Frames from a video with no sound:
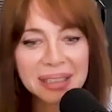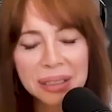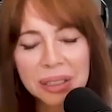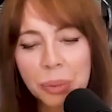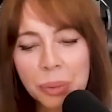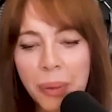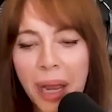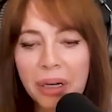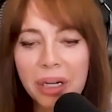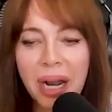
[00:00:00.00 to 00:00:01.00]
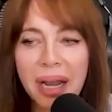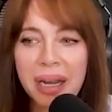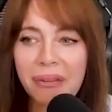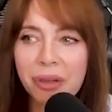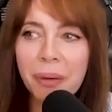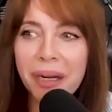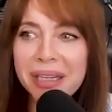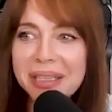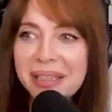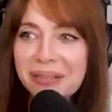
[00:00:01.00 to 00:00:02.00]
it's his superpower, and
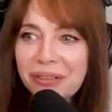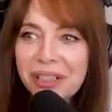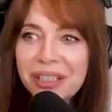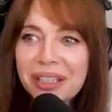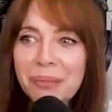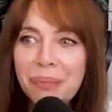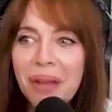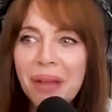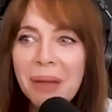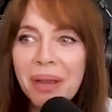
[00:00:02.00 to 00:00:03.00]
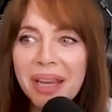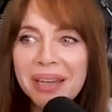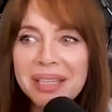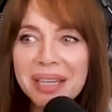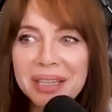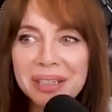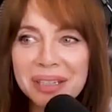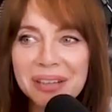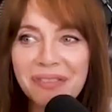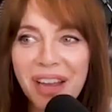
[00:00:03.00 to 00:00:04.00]
everybody's really paying attention
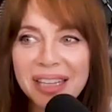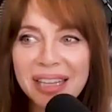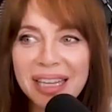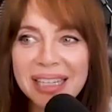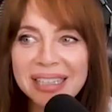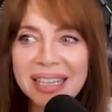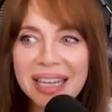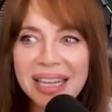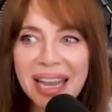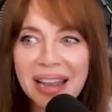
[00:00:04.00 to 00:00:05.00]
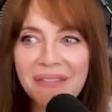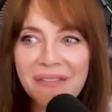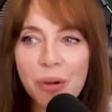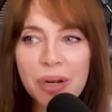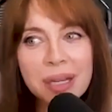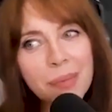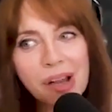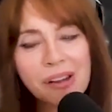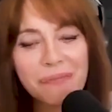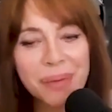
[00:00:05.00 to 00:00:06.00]
to the fact that they can't vote him
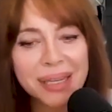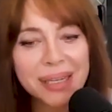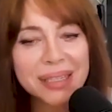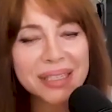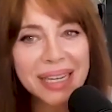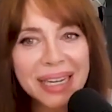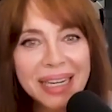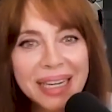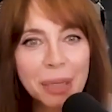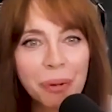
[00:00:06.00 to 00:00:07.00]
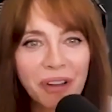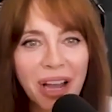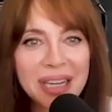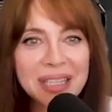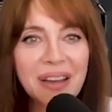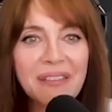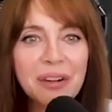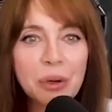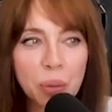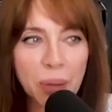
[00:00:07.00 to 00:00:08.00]
off because he provides a
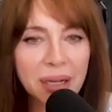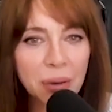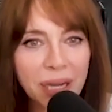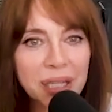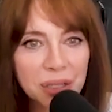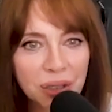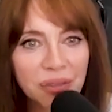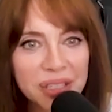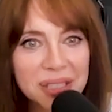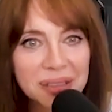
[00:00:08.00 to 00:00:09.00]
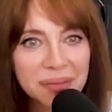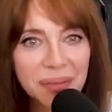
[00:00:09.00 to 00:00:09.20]
great service.